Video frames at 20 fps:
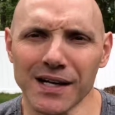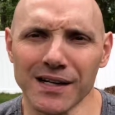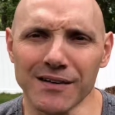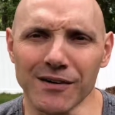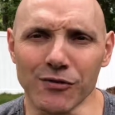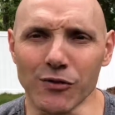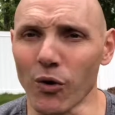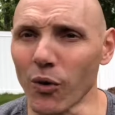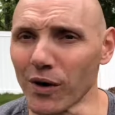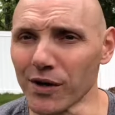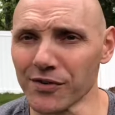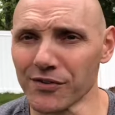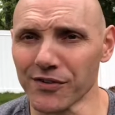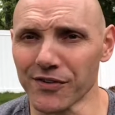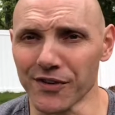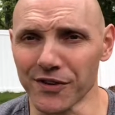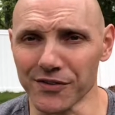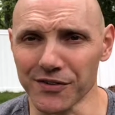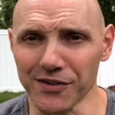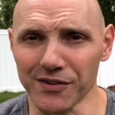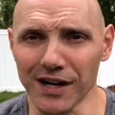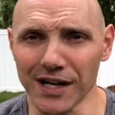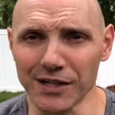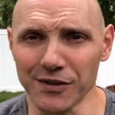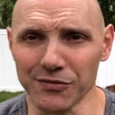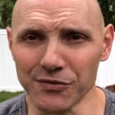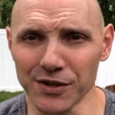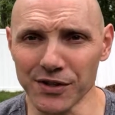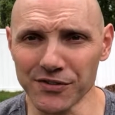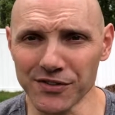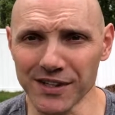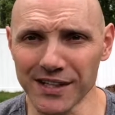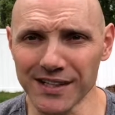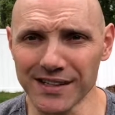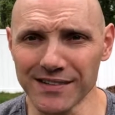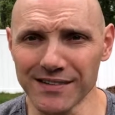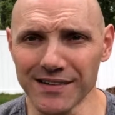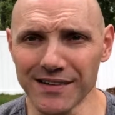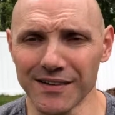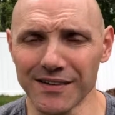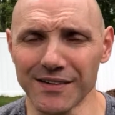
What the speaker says: Of course, there's a lot of risk in